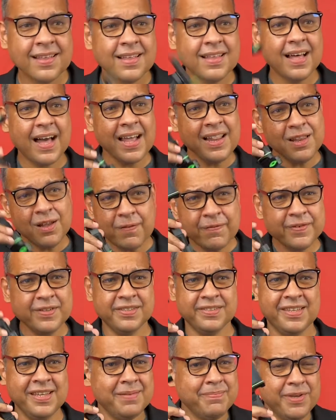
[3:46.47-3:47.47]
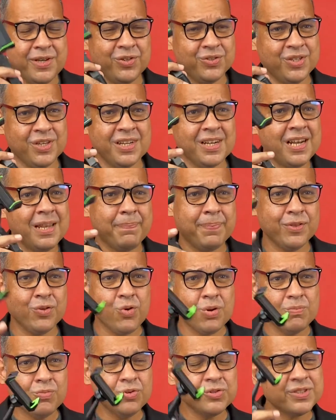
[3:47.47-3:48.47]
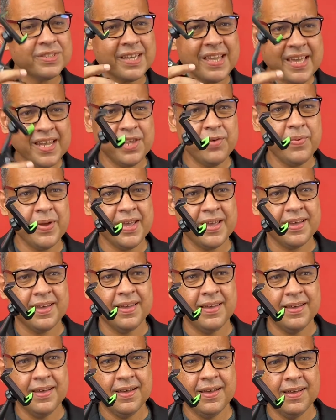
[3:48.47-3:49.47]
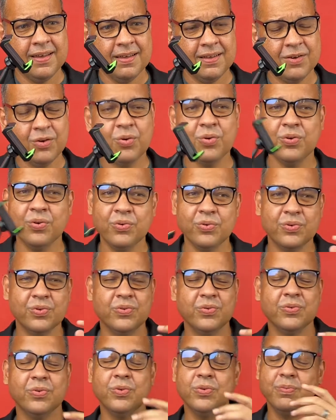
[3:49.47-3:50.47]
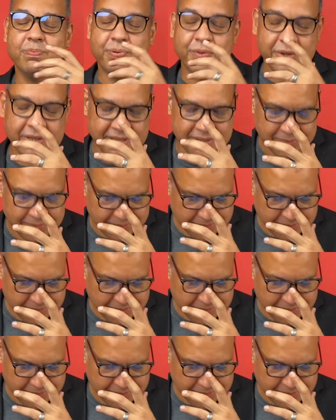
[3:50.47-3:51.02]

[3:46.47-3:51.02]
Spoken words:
I love this thing because you could clip it almost anywhere. Oh, no. Oh, boy.